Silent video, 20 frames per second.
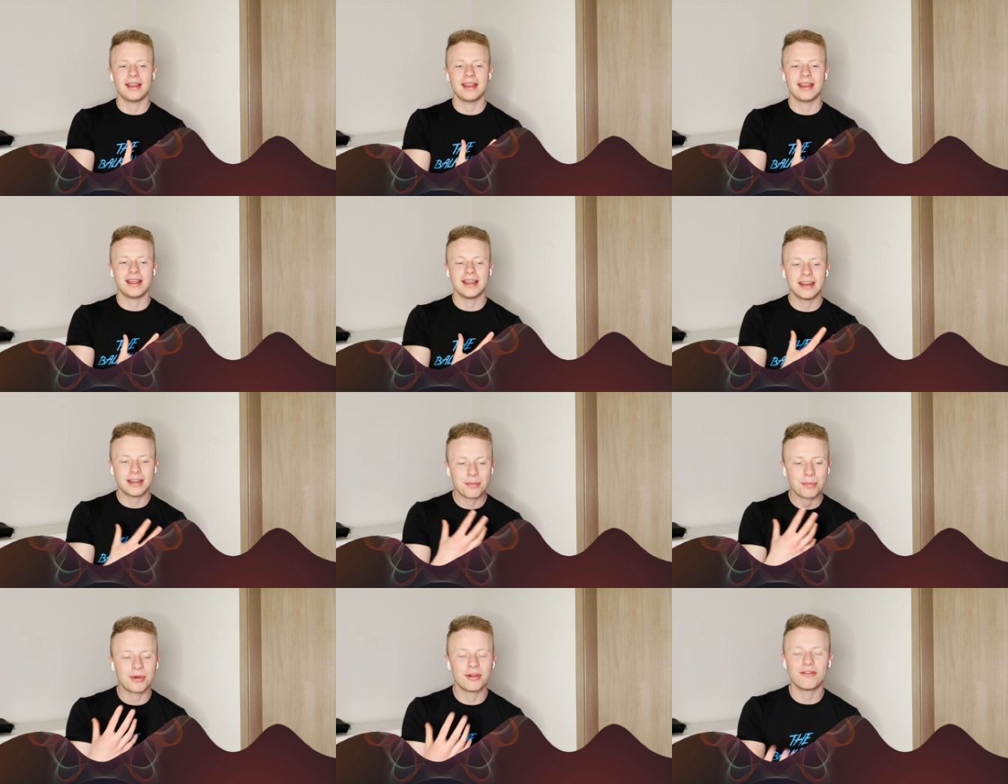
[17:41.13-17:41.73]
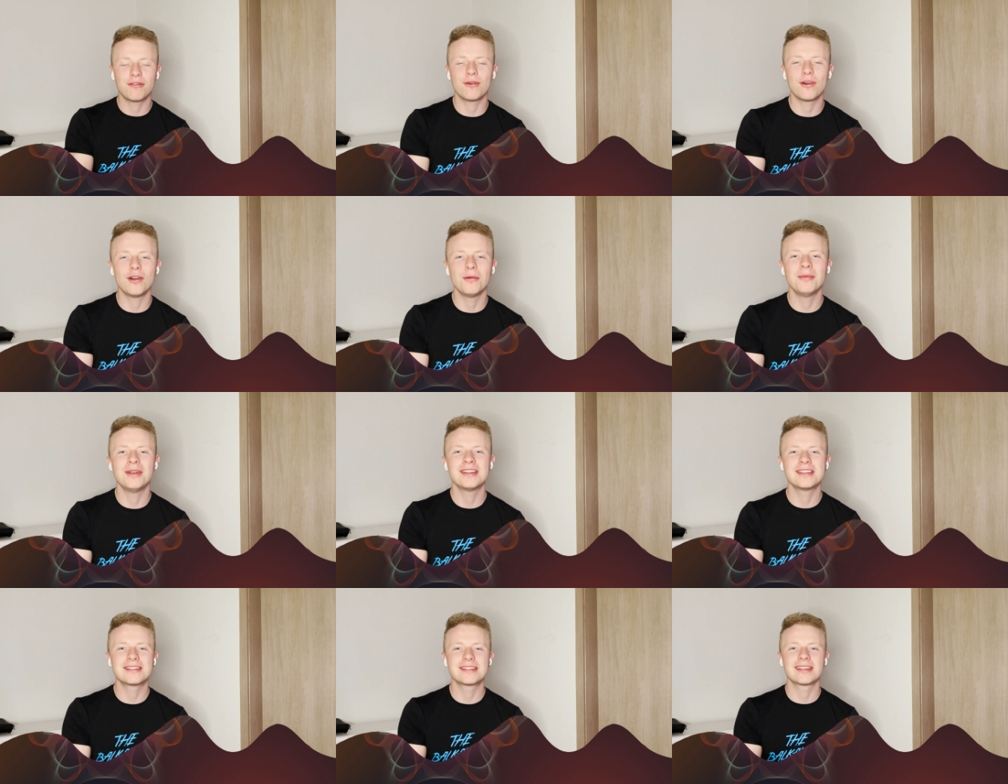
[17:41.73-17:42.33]
in a
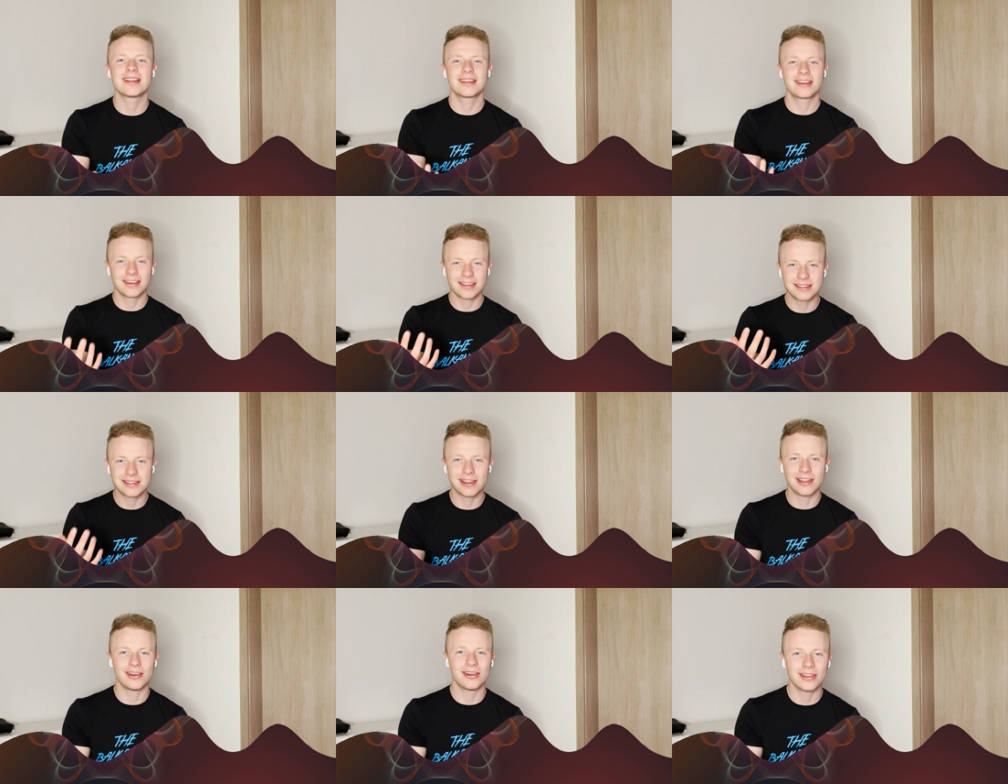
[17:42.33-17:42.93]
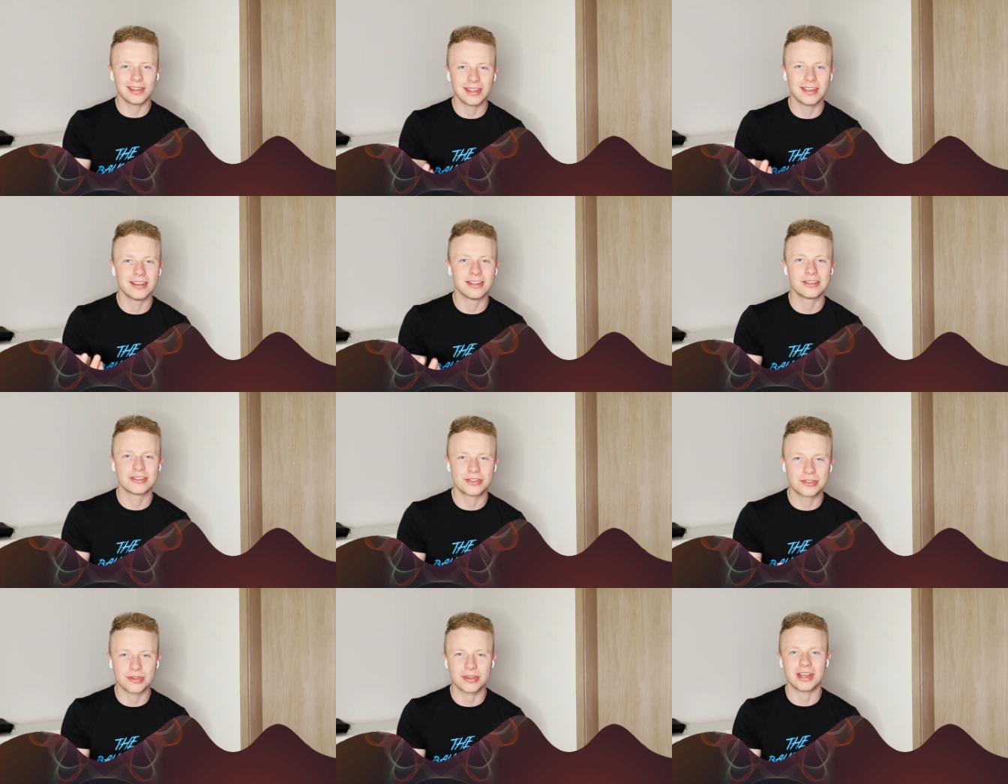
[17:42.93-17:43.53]
performance that is literally
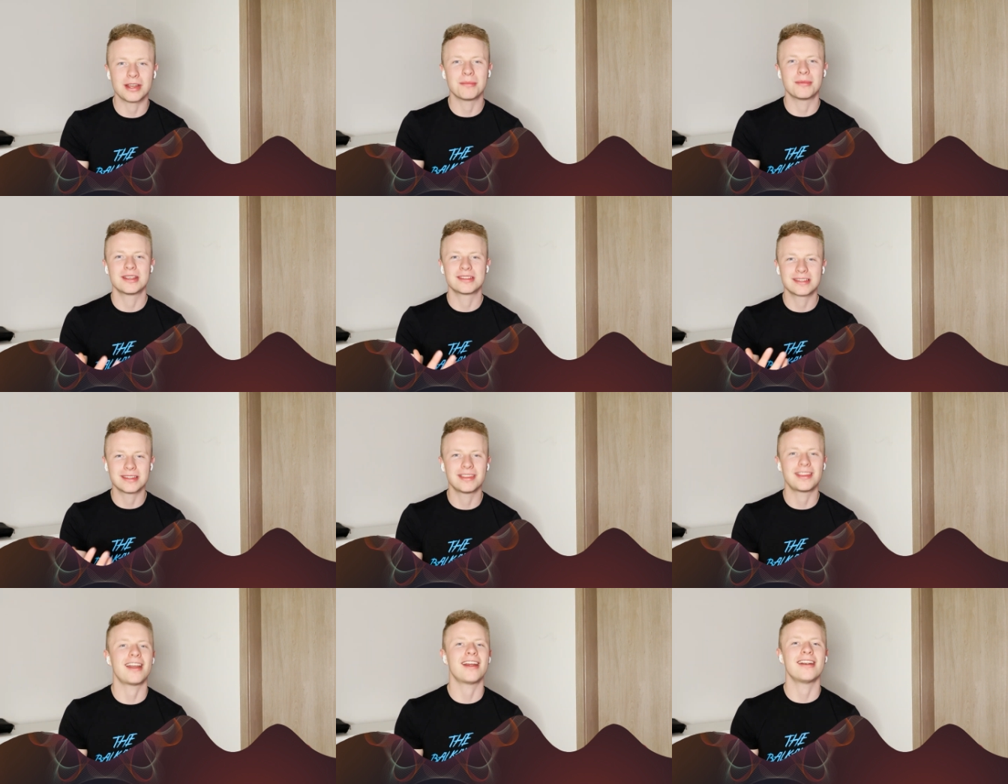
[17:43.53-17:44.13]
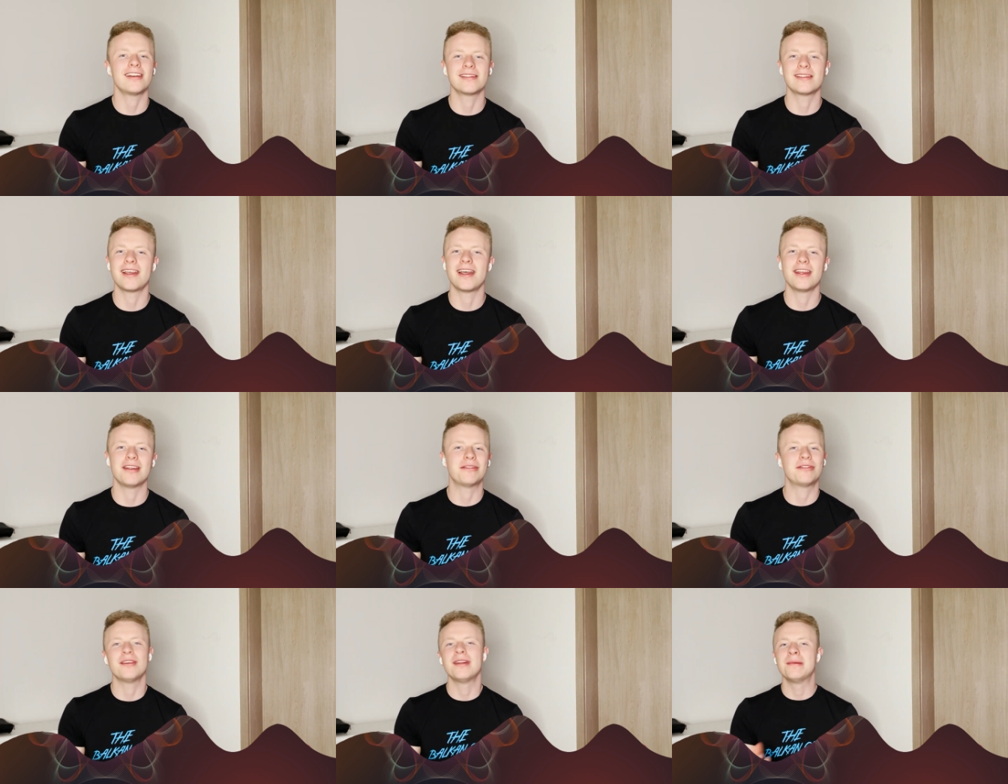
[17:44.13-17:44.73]
his dream, his entire
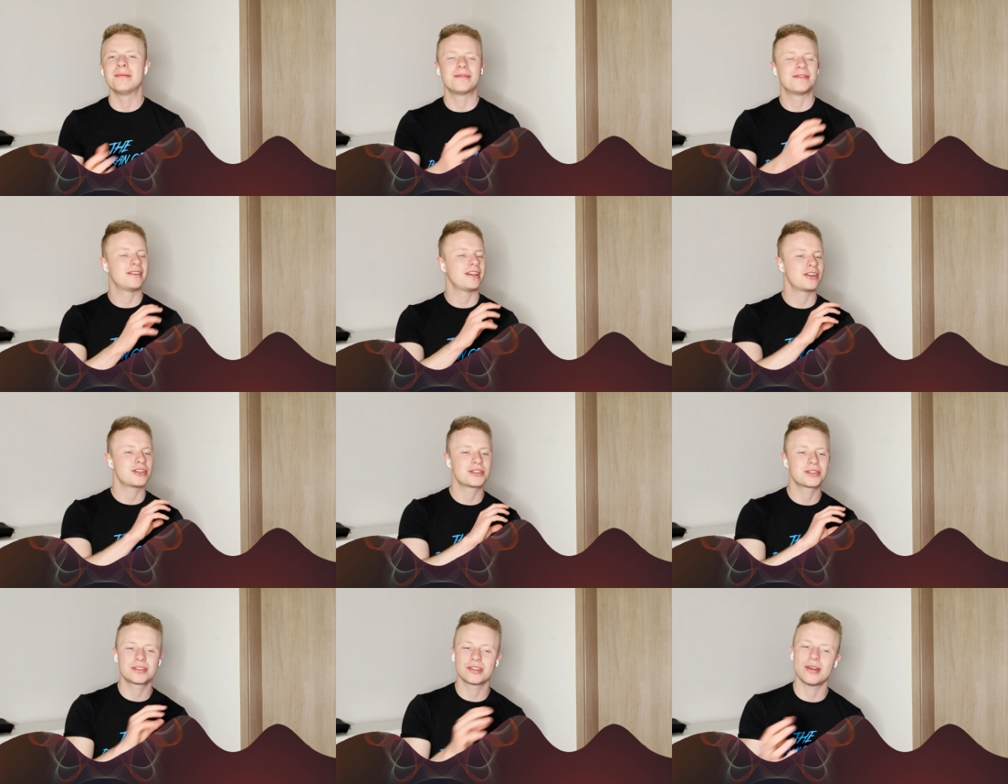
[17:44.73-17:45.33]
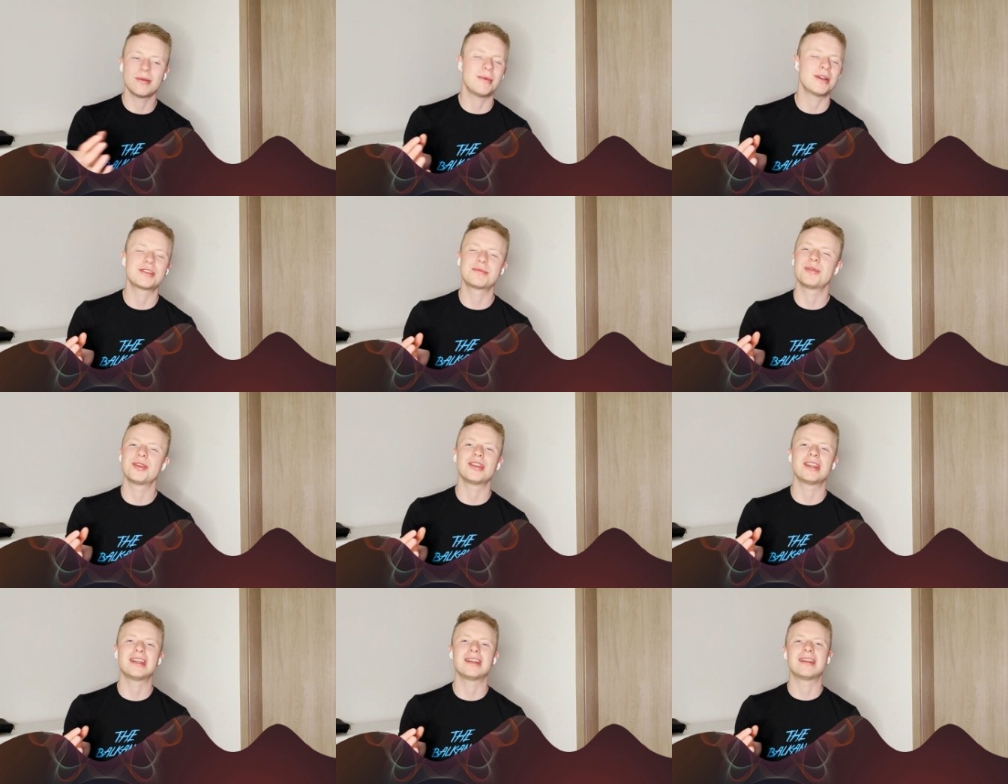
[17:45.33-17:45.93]
life. There's so much
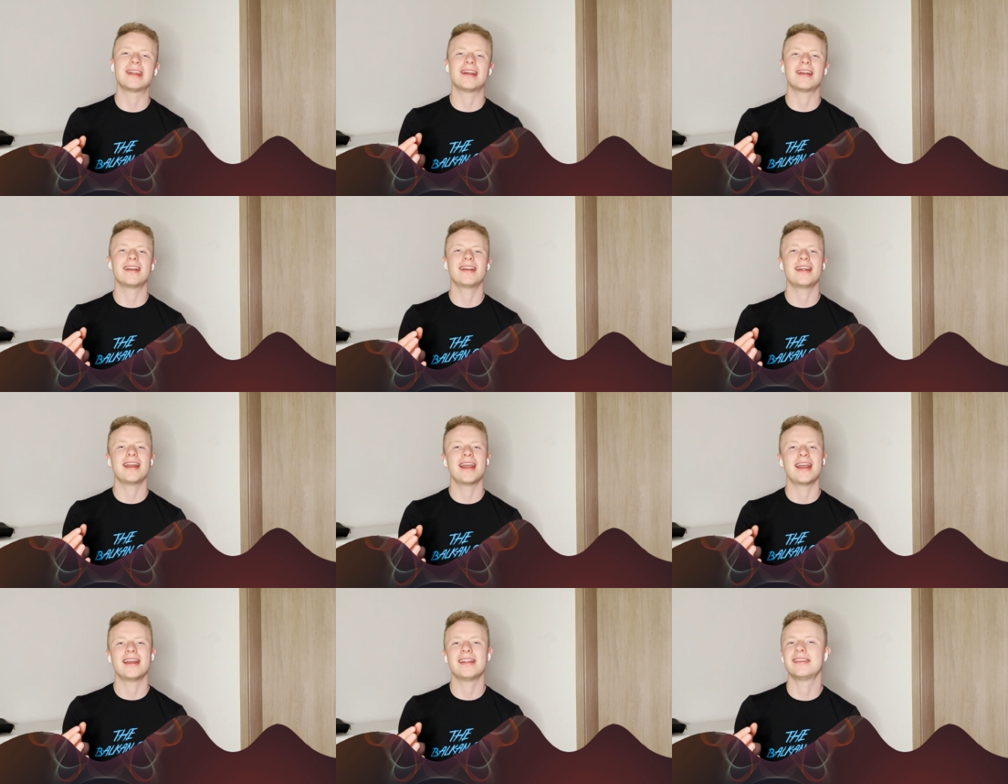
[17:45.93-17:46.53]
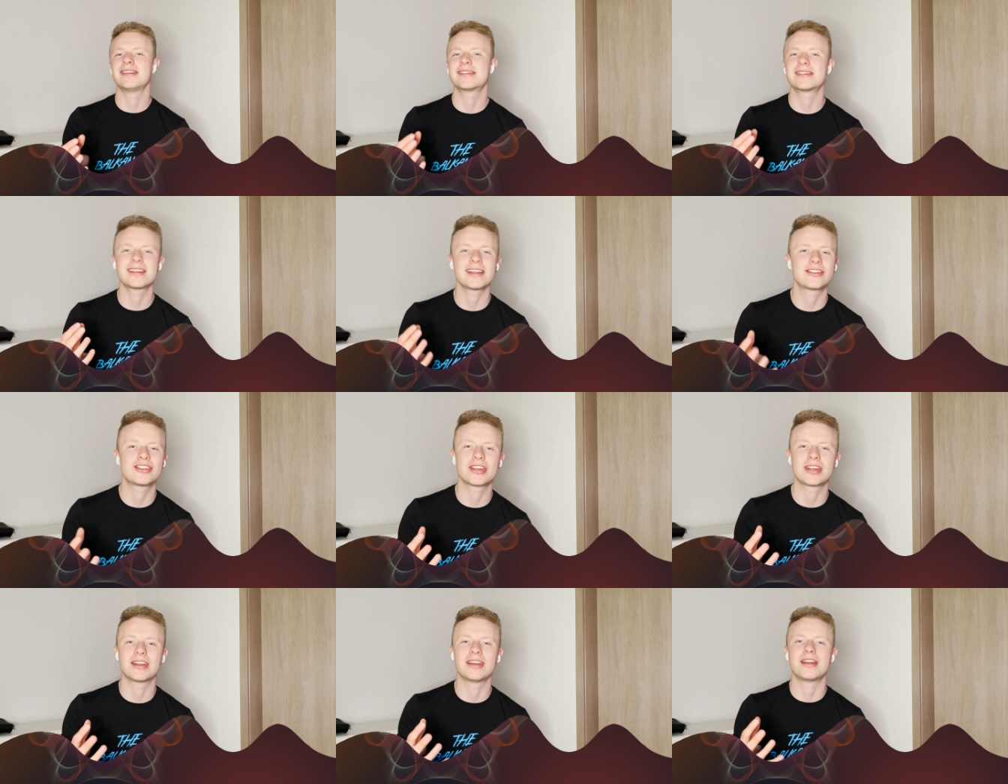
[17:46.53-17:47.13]
beauty there, and it's
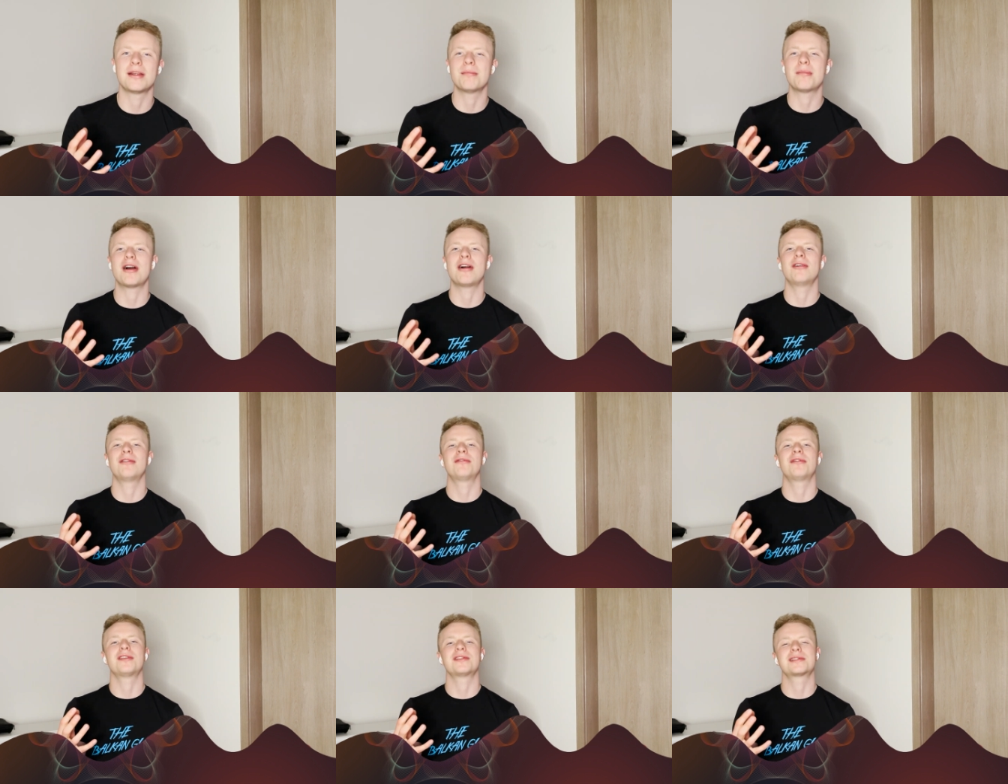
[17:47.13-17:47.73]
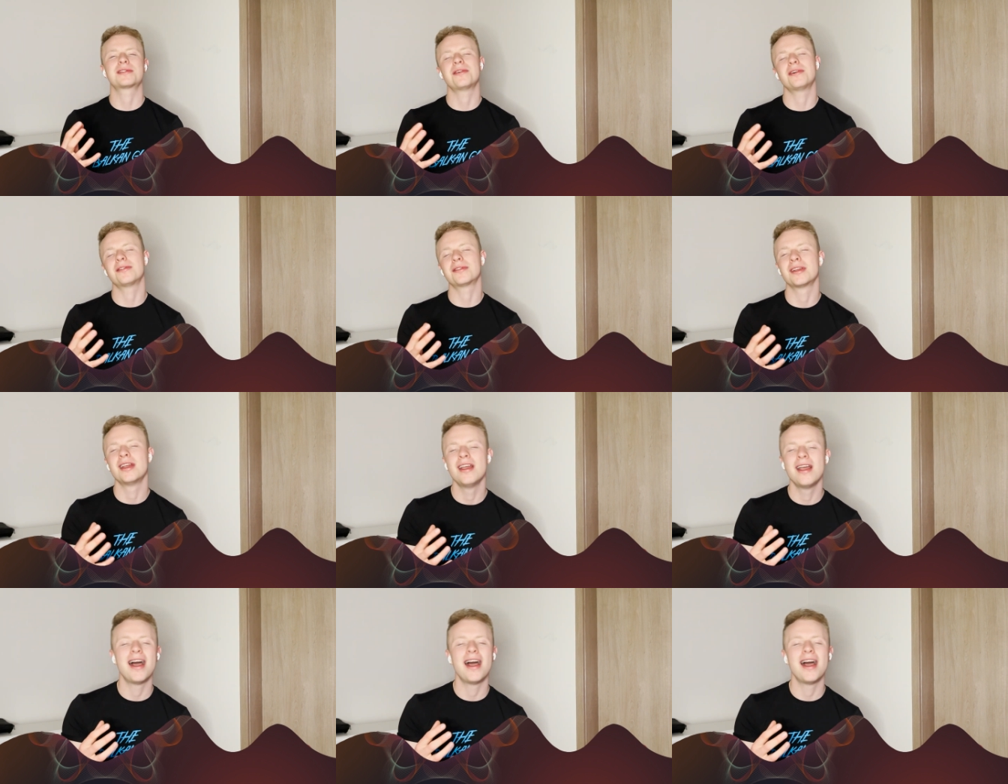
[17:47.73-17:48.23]
such a good and powerful song.